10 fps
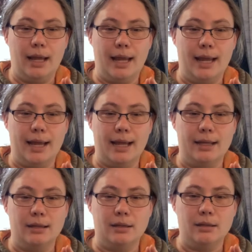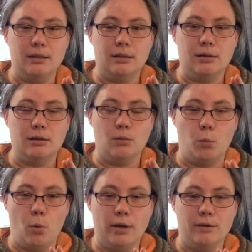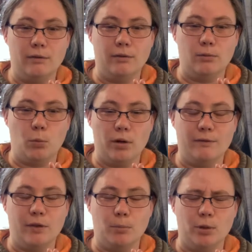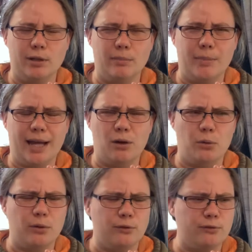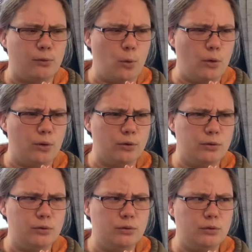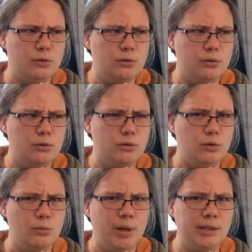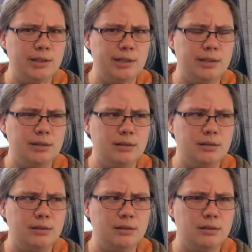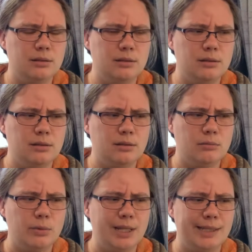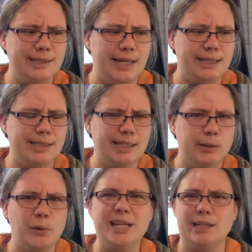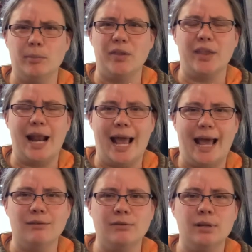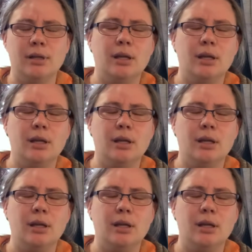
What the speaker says: And one of them was on back order for 2 months. What they say, 6 weeks, a month and a half.